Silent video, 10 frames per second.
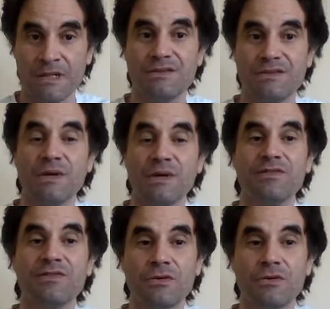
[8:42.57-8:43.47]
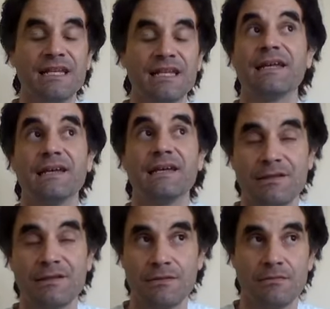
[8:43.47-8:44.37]
And so even though
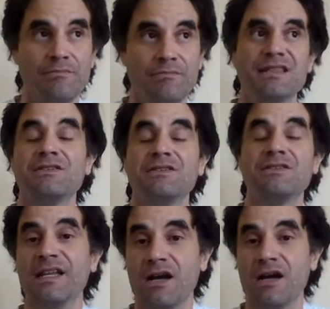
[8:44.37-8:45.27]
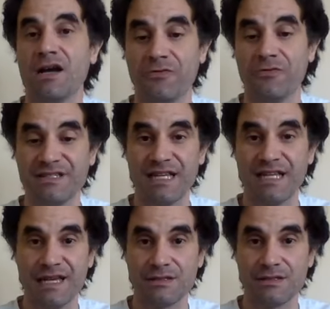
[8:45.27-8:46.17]
Connecticut, Pennsylvania are free
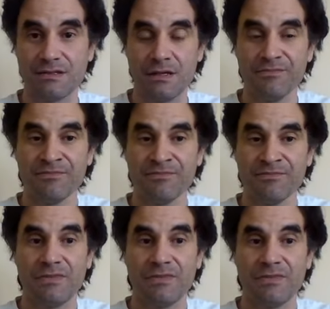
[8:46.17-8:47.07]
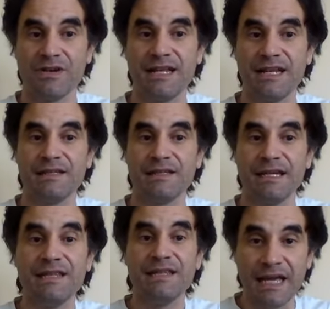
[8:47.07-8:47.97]
states,
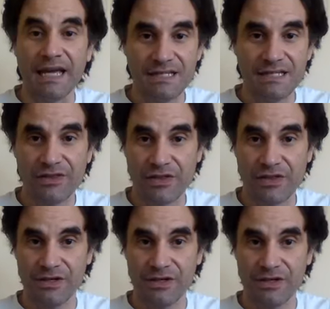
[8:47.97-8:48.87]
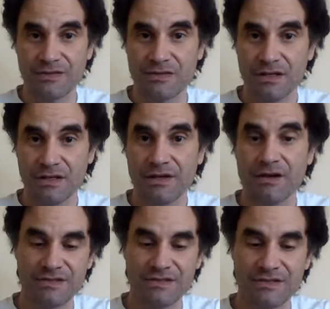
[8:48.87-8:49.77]
theoretically, in the 1830s,
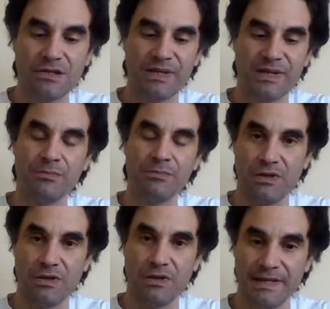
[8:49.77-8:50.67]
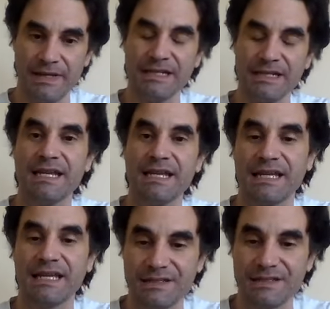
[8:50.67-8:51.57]
there are still people in
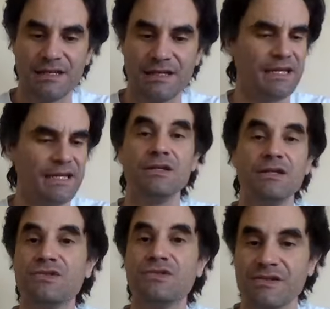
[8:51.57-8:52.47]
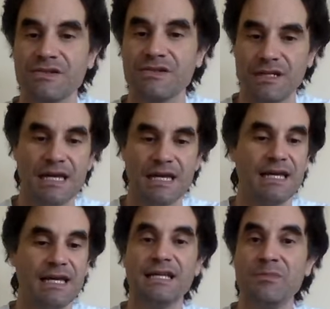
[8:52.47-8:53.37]
Connecticut, in New Jersey,
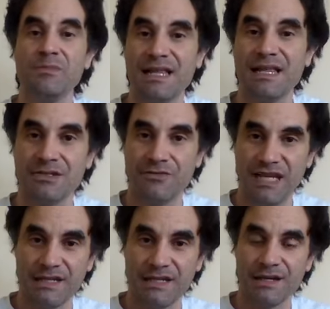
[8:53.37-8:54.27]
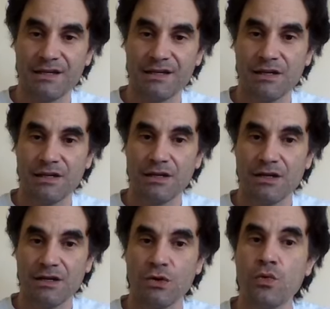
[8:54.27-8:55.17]
in Pennsylvania,
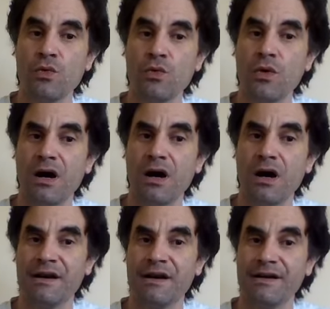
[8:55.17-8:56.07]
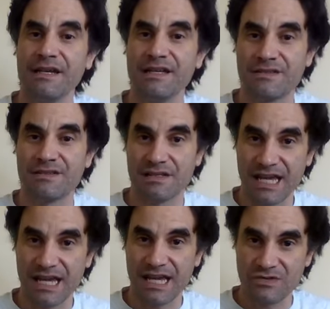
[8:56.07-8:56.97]
who are
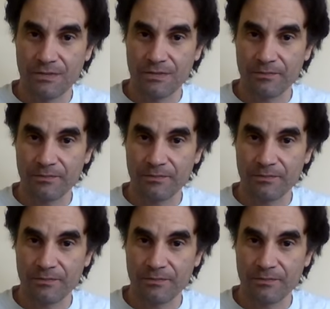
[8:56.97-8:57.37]
enslaved